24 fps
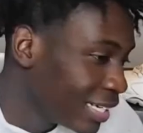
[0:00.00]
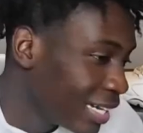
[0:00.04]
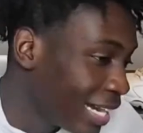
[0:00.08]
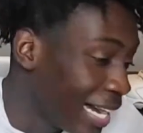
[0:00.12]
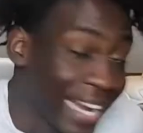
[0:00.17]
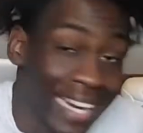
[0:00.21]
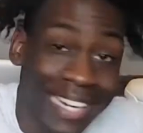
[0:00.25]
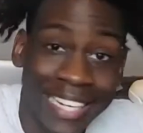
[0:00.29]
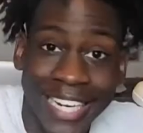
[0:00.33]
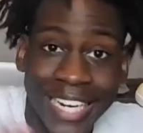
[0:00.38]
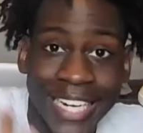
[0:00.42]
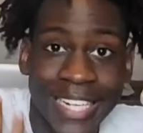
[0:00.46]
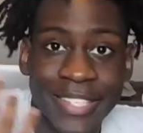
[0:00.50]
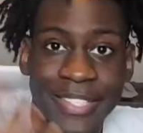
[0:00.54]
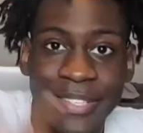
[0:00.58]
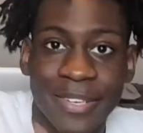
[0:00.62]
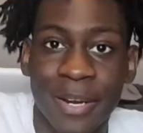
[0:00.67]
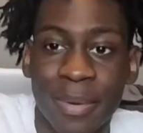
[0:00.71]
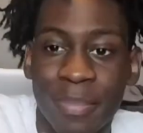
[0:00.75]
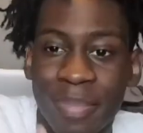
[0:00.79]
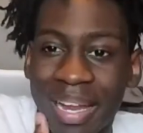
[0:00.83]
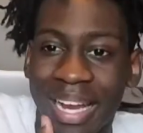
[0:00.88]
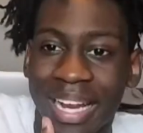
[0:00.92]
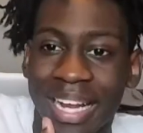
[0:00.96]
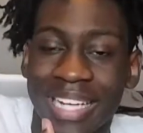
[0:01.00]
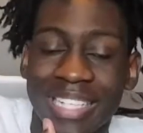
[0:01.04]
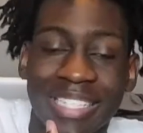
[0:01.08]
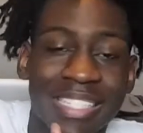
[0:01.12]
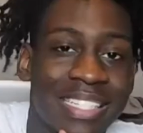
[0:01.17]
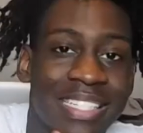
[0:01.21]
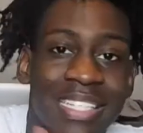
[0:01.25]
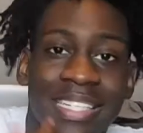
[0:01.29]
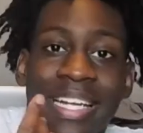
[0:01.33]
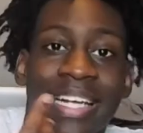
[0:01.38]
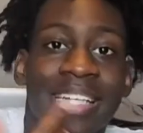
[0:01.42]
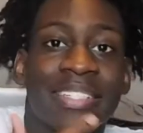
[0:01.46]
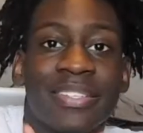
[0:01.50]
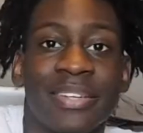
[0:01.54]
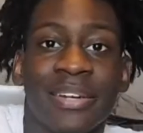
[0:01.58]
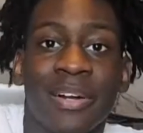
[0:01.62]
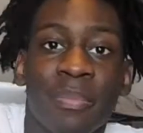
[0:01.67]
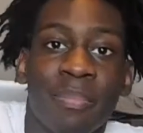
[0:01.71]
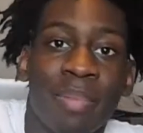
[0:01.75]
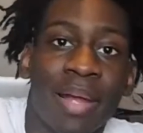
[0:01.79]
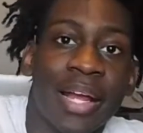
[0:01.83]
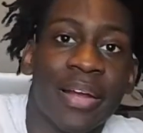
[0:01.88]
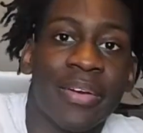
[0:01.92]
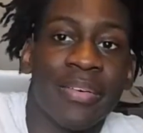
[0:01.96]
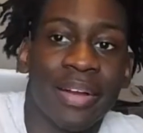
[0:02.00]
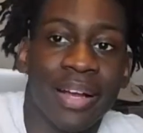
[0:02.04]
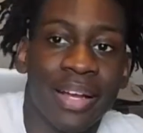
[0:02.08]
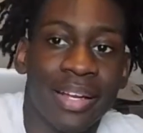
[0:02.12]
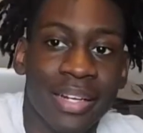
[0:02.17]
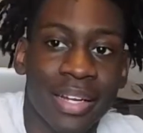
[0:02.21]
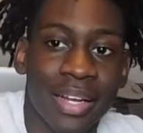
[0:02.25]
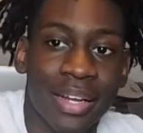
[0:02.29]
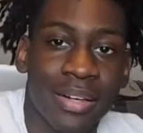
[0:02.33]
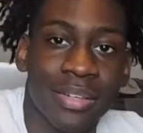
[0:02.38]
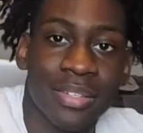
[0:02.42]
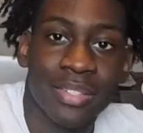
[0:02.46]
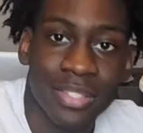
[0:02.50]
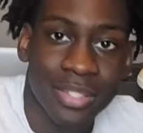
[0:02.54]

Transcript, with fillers: I can't turn back. I just cannot turn back right now.